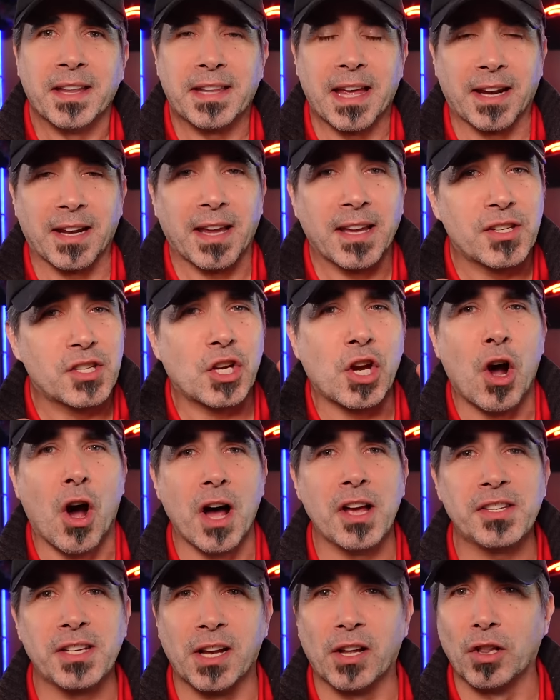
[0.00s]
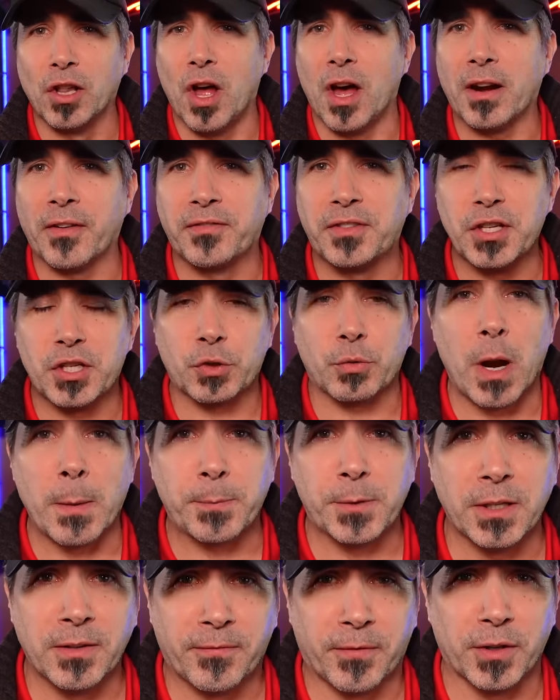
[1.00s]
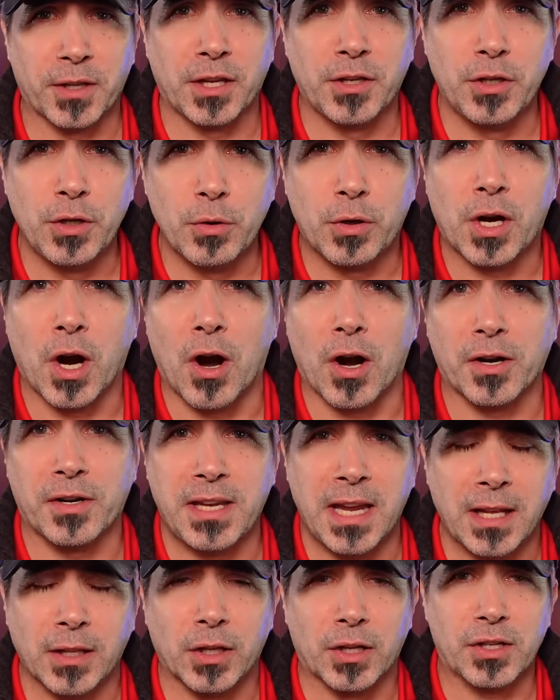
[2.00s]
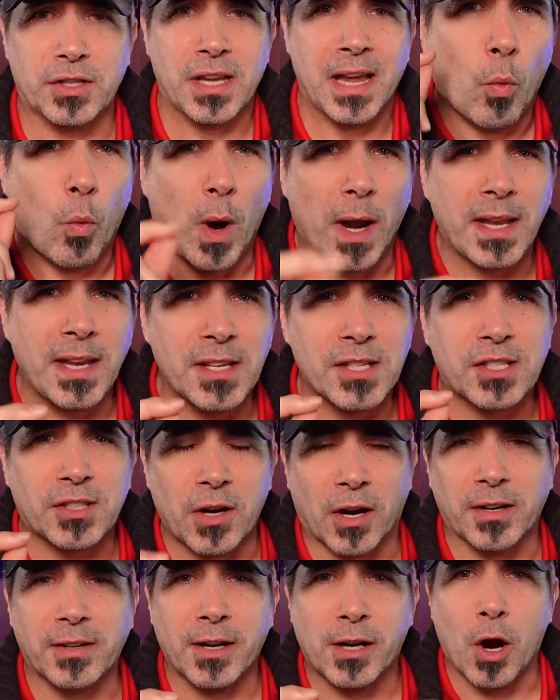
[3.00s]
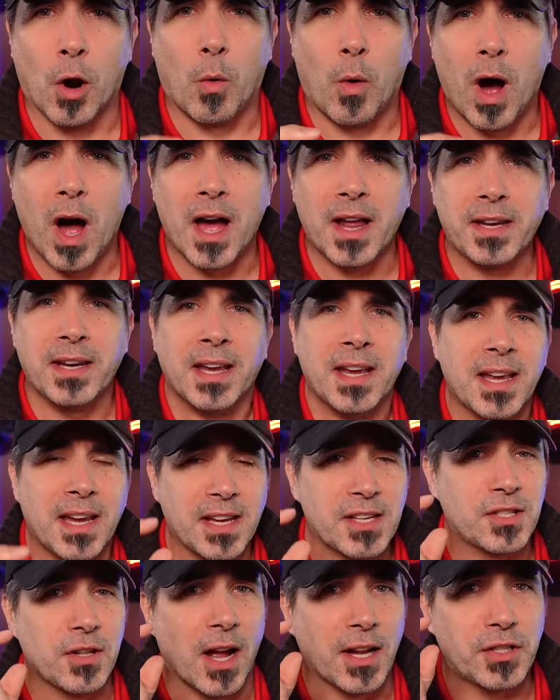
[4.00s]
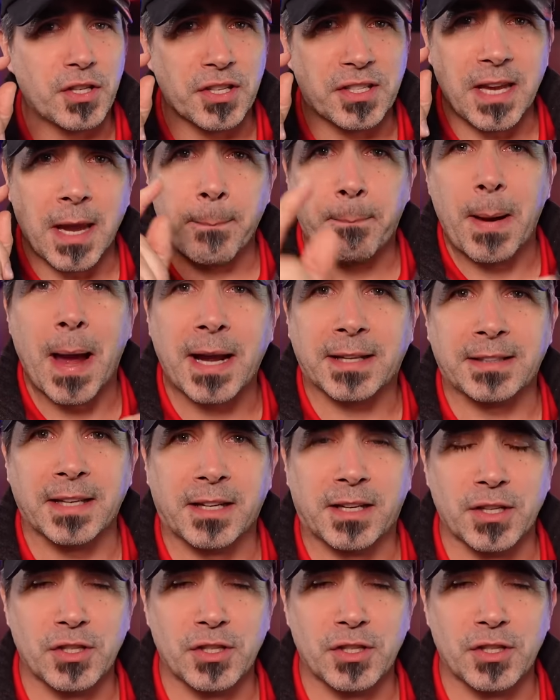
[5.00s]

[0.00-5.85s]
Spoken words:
that is causing a lot of disruption for the new car dealers. What is starting to go on is not just impacting